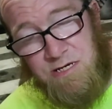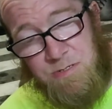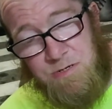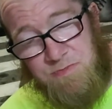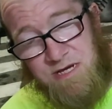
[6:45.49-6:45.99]

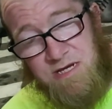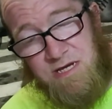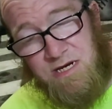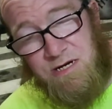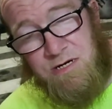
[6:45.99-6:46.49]
for me
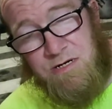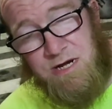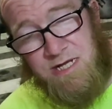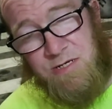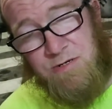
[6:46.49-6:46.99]
and her,
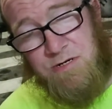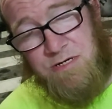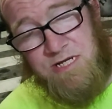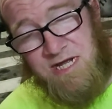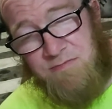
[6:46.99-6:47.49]
I told her
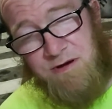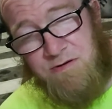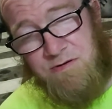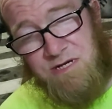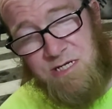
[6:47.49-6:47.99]
it's not
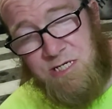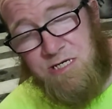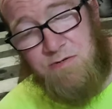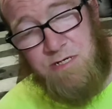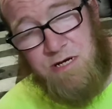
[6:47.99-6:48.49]
about, because
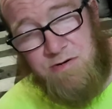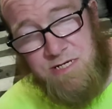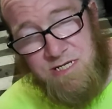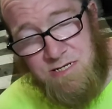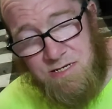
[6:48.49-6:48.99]
she was
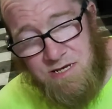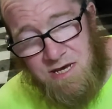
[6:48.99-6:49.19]
always